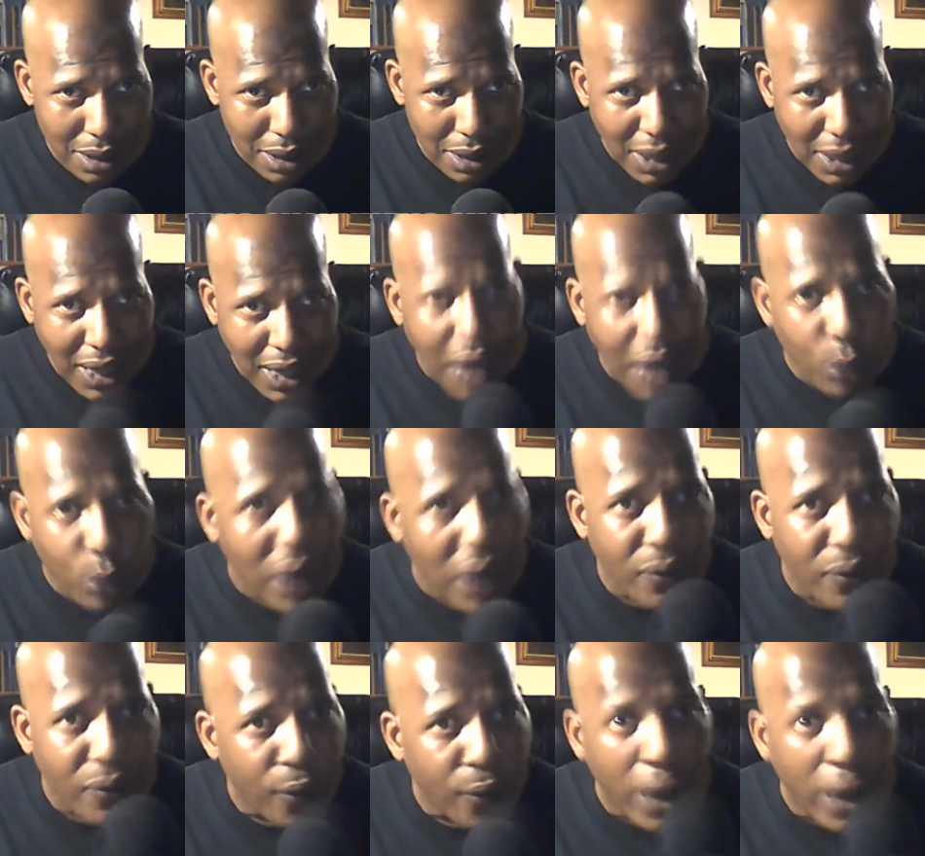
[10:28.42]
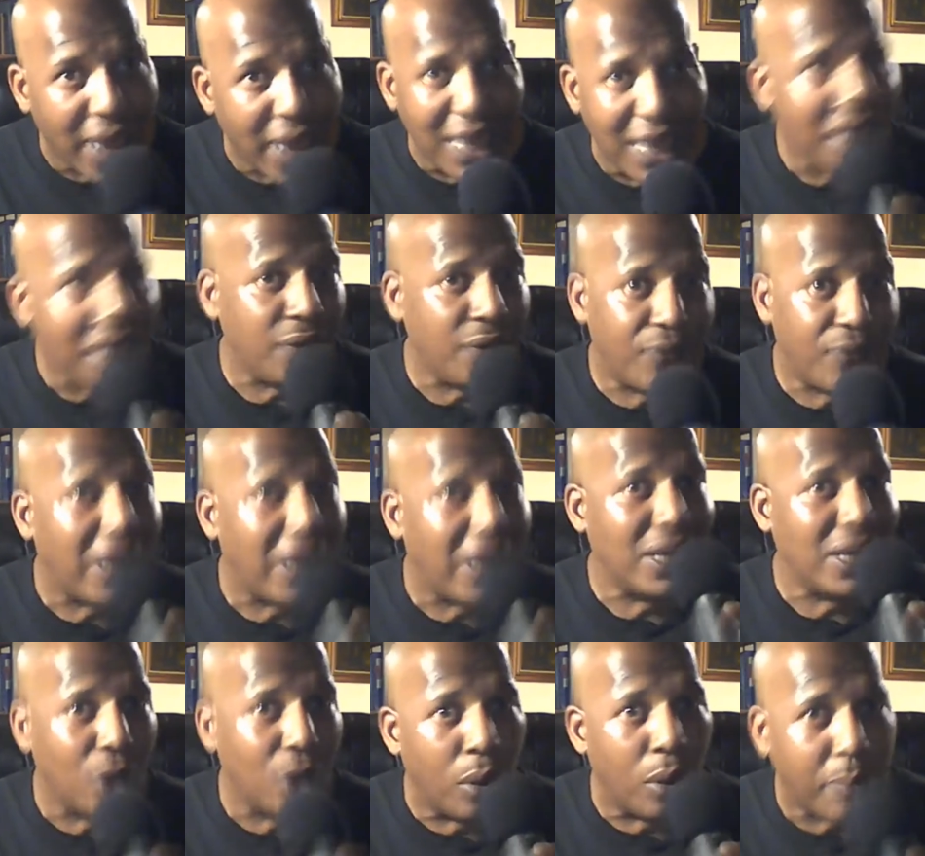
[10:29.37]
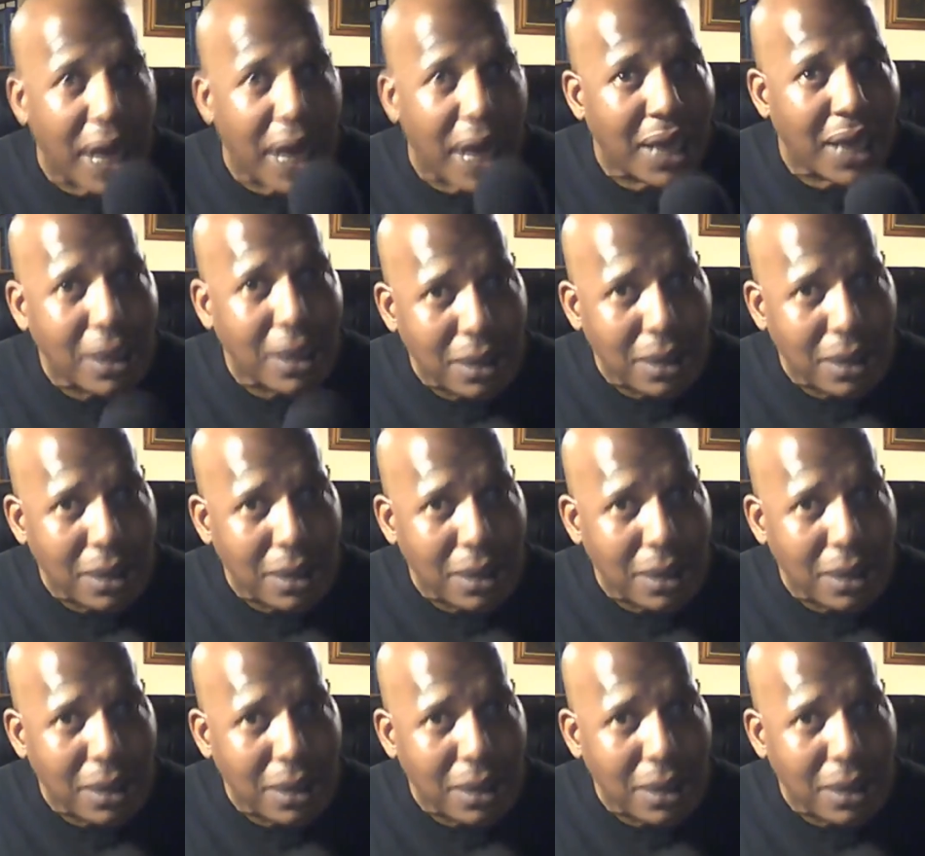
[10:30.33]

At 140, he ain't fight nobody.